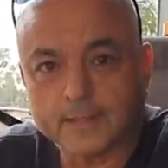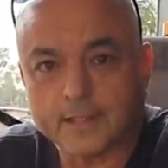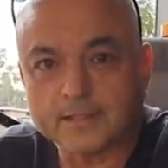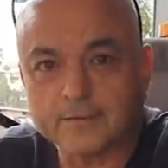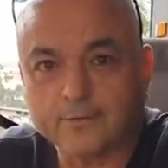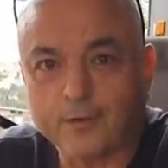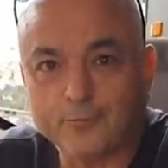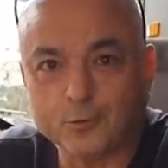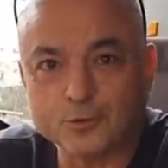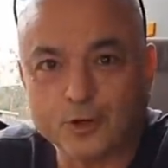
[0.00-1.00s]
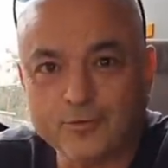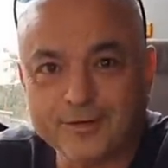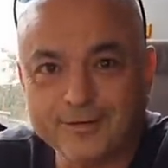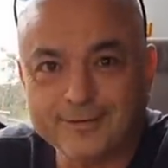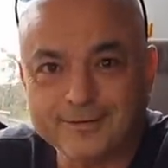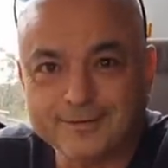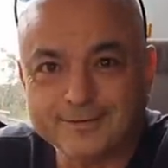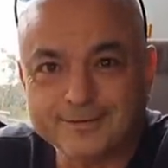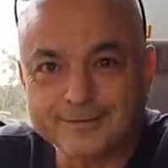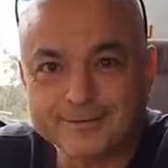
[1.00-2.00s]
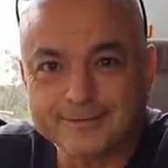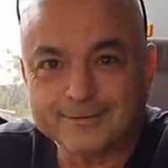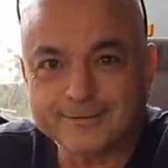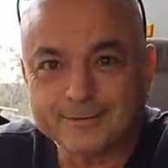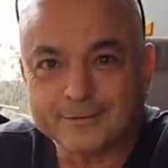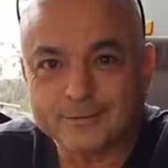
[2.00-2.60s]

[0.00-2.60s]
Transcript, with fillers: Does it involve four driving? No.